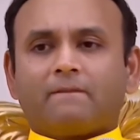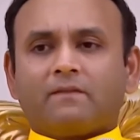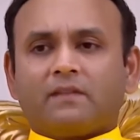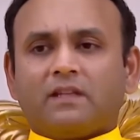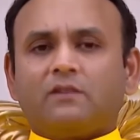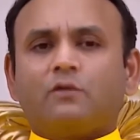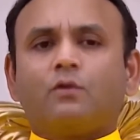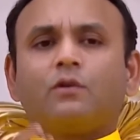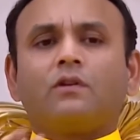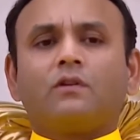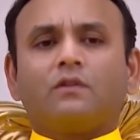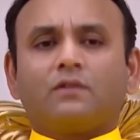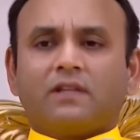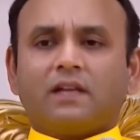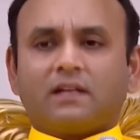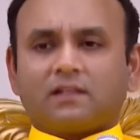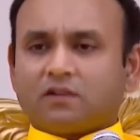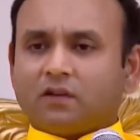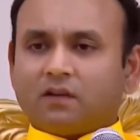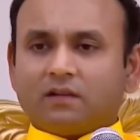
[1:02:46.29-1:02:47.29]
They don't know,
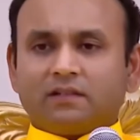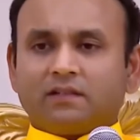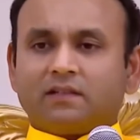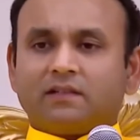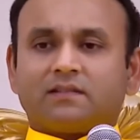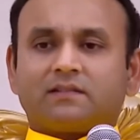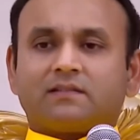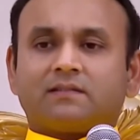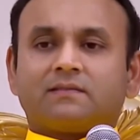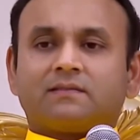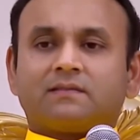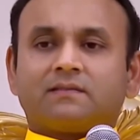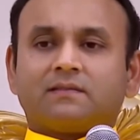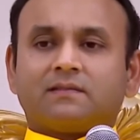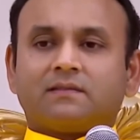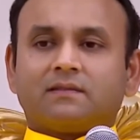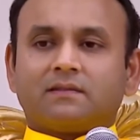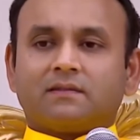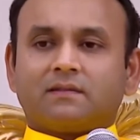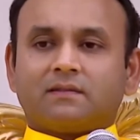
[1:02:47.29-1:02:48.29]
that's all it is.
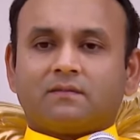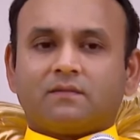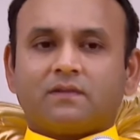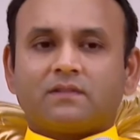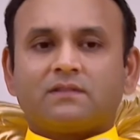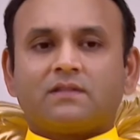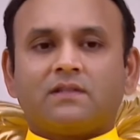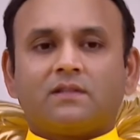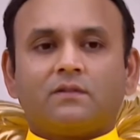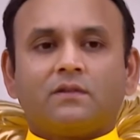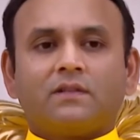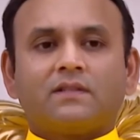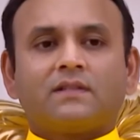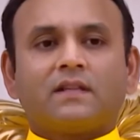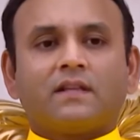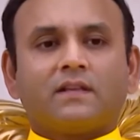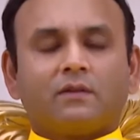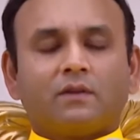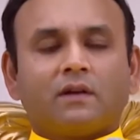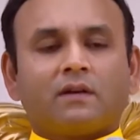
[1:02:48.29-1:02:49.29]
Once they know, it's
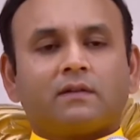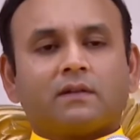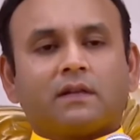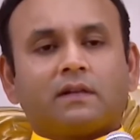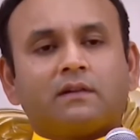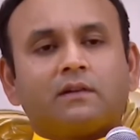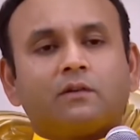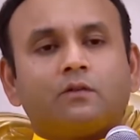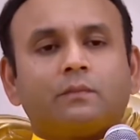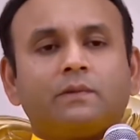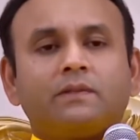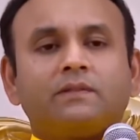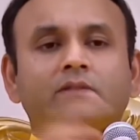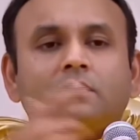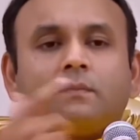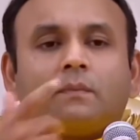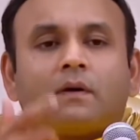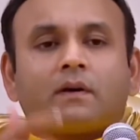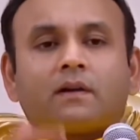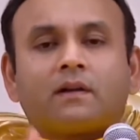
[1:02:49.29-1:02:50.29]
like you have 100 rupees in
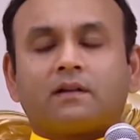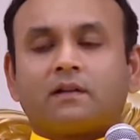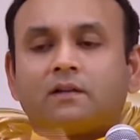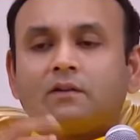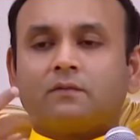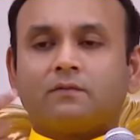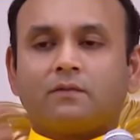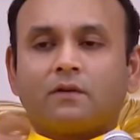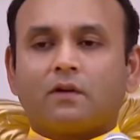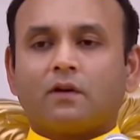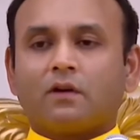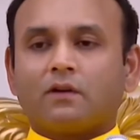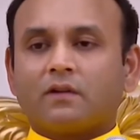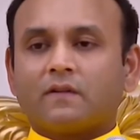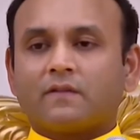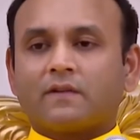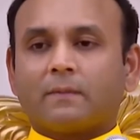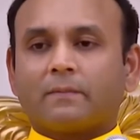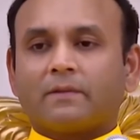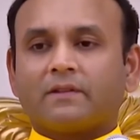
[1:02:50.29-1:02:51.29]
your pocket and you forgot you
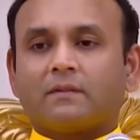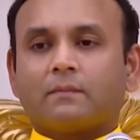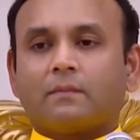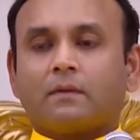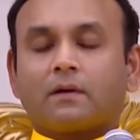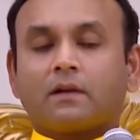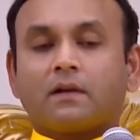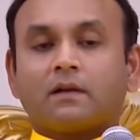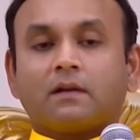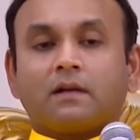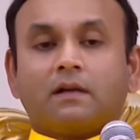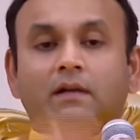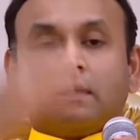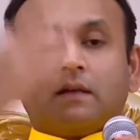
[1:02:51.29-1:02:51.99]
have kept in the pocket.